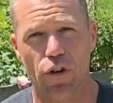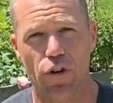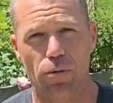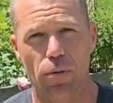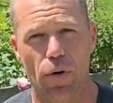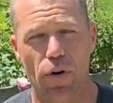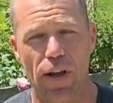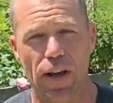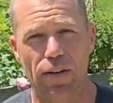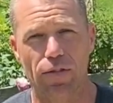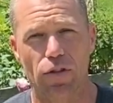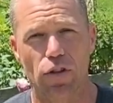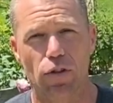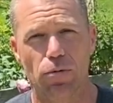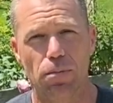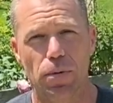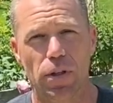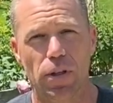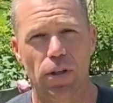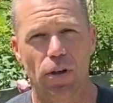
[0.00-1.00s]
about aphids
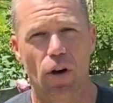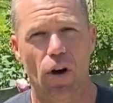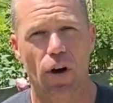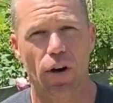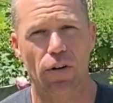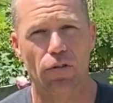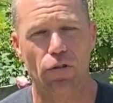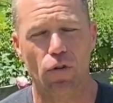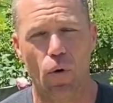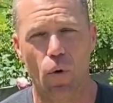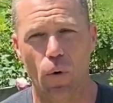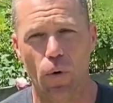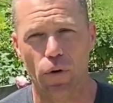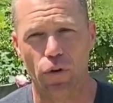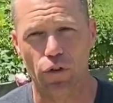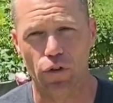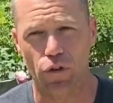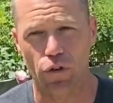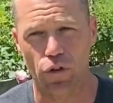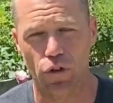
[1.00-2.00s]
being on, of
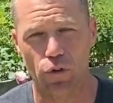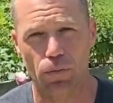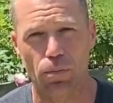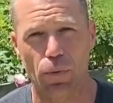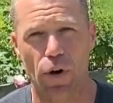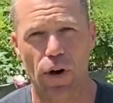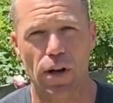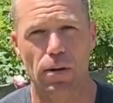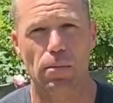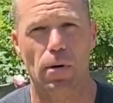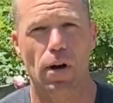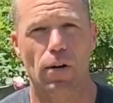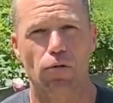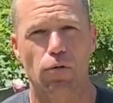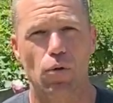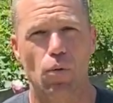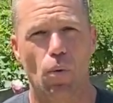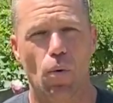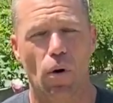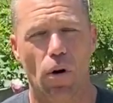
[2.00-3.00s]
course, just spray them off
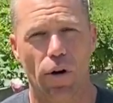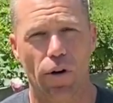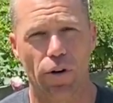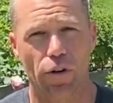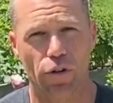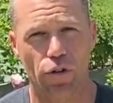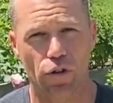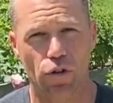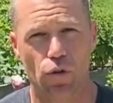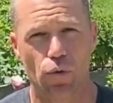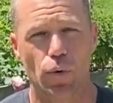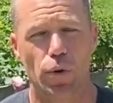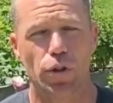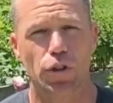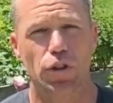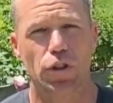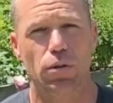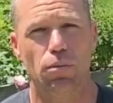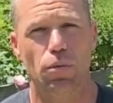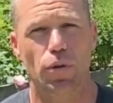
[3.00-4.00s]
with water,
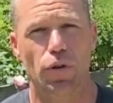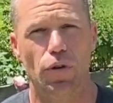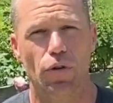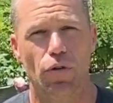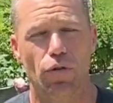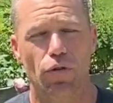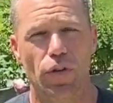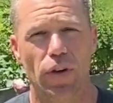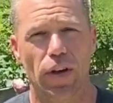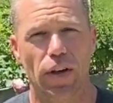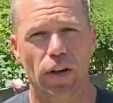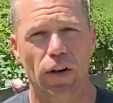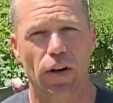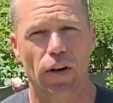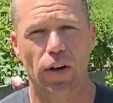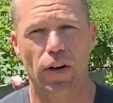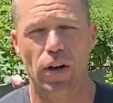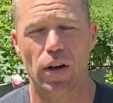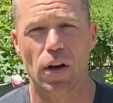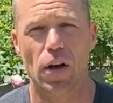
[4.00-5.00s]
squish them with your
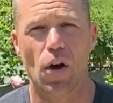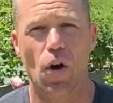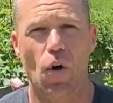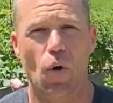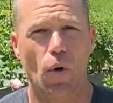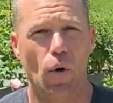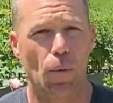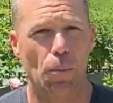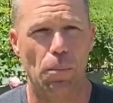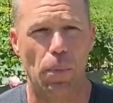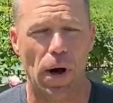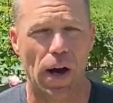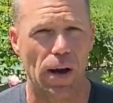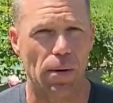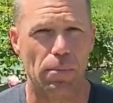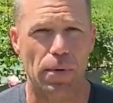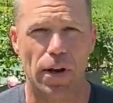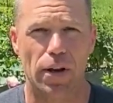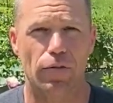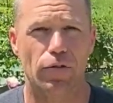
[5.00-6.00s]
finger, or buy
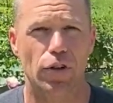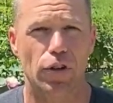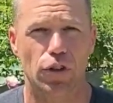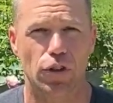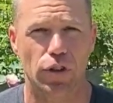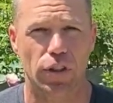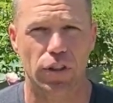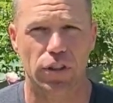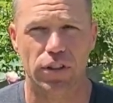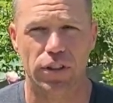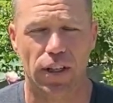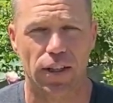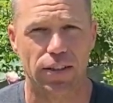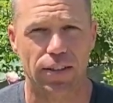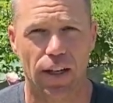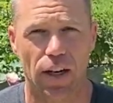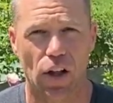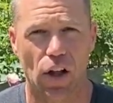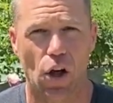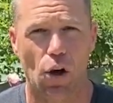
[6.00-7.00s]
beneficial insects
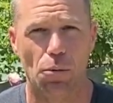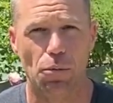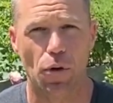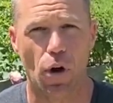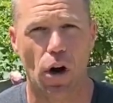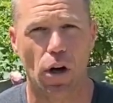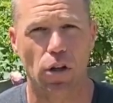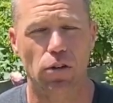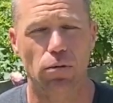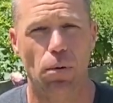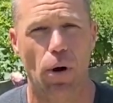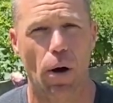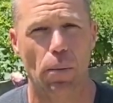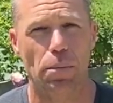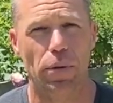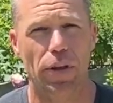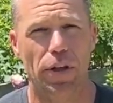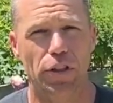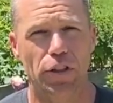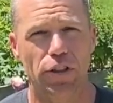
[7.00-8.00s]
that'll help knock the
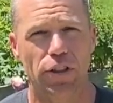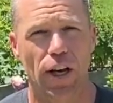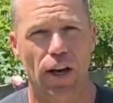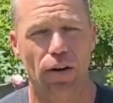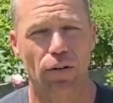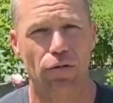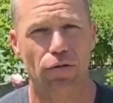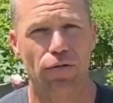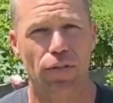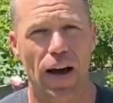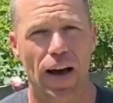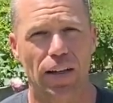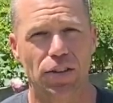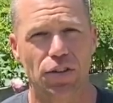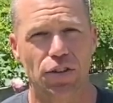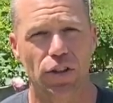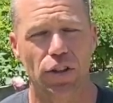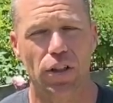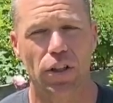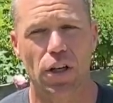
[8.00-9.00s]
population down
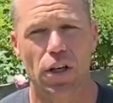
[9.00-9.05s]
faster.